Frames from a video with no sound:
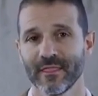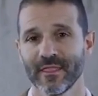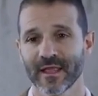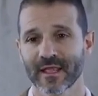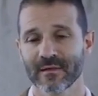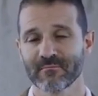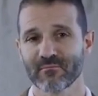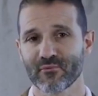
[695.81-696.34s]

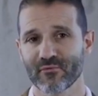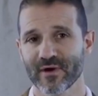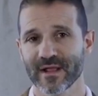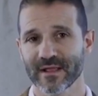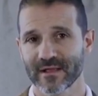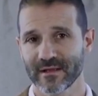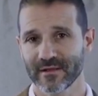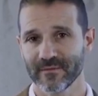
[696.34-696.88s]
they can
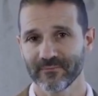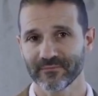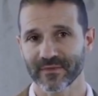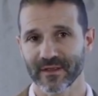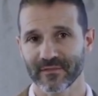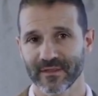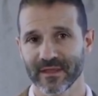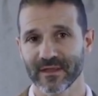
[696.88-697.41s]
break
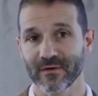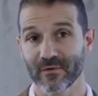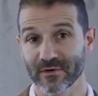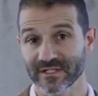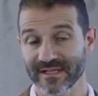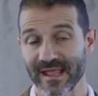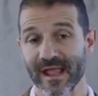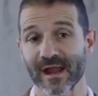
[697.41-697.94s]
the
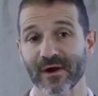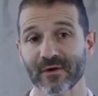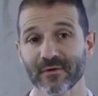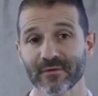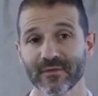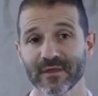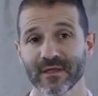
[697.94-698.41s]
or tear